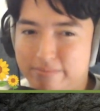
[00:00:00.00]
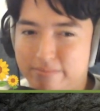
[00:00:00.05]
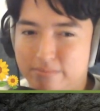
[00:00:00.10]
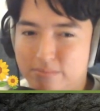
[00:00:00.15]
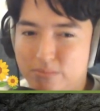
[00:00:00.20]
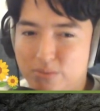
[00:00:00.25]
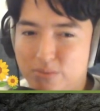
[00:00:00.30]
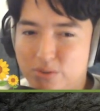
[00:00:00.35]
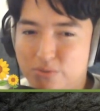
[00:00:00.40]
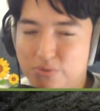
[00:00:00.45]

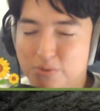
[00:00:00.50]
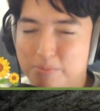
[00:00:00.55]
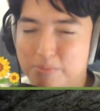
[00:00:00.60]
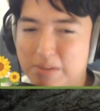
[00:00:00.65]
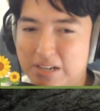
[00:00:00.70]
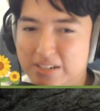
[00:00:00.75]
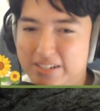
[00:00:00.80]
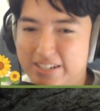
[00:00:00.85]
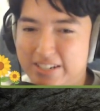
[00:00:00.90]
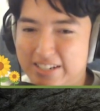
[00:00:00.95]
for my
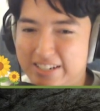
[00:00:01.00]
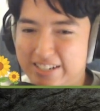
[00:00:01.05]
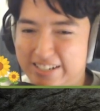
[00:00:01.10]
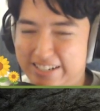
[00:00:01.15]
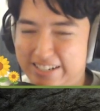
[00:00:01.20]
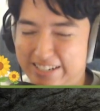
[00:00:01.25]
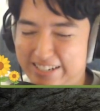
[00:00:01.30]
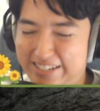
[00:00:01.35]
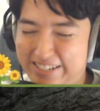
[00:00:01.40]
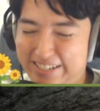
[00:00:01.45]

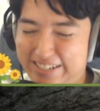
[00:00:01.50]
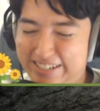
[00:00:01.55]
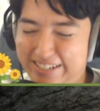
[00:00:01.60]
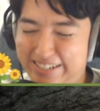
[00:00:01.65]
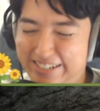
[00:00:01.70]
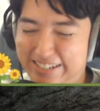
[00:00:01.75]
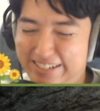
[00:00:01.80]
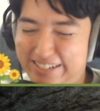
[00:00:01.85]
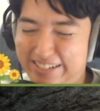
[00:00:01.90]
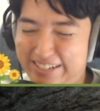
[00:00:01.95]
sake.
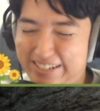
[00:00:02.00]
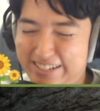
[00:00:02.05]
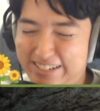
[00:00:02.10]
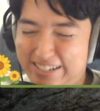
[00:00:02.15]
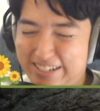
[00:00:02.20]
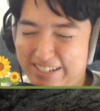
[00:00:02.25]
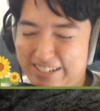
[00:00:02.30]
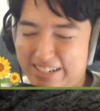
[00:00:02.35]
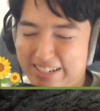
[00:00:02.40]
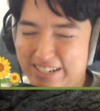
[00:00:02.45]

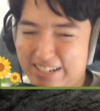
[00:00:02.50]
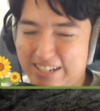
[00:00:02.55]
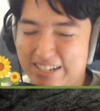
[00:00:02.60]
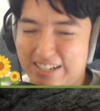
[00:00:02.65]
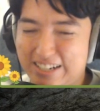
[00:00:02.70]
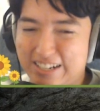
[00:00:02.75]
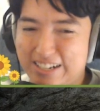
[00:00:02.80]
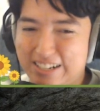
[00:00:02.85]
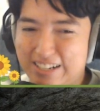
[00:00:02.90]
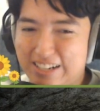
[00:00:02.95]

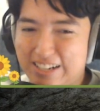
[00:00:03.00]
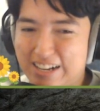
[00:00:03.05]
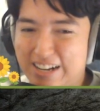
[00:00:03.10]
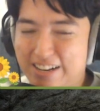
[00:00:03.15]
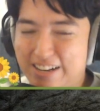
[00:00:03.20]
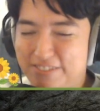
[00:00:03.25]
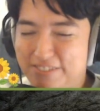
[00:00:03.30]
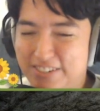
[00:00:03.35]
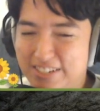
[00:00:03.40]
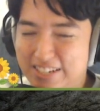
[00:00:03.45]
I've
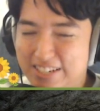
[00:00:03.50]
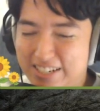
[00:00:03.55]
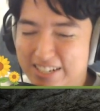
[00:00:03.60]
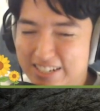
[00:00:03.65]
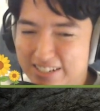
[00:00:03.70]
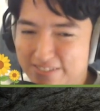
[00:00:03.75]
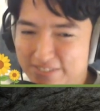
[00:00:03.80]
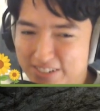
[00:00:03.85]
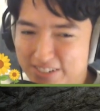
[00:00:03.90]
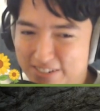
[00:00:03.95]
been taking a
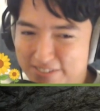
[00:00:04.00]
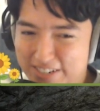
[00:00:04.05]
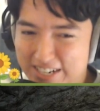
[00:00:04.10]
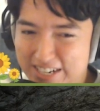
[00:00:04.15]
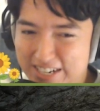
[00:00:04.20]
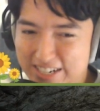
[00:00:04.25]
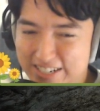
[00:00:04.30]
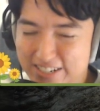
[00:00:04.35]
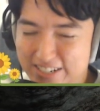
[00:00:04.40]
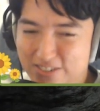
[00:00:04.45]
bit of a
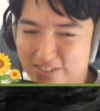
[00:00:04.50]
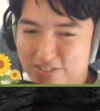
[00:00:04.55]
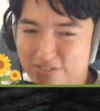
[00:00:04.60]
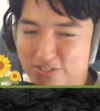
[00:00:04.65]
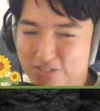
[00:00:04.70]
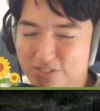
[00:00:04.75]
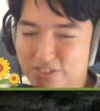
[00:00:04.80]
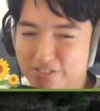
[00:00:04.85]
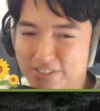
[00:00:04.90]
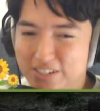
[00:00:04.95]
hiatus from
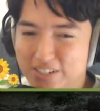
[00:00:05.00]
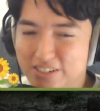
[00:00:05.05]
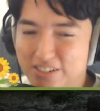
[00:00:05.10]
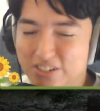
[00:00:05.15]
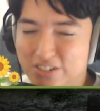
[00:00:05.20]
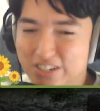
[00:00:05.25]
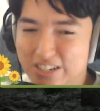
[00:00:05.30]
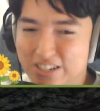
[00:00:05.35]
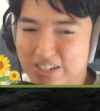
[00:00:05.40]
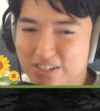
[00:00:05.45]
streaming on the
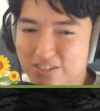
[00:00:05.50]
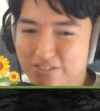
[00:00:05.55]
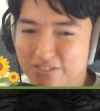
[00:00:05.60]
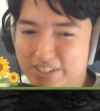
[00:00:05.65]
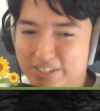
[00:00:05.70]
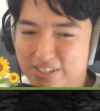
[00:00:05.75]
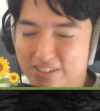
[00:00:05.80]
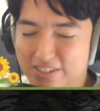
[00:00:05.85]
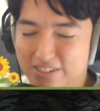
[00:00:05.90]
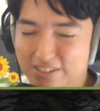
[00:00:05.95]
channel
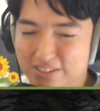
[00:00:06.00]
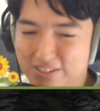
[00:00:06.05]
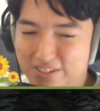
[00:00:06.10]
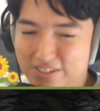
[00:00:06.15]
because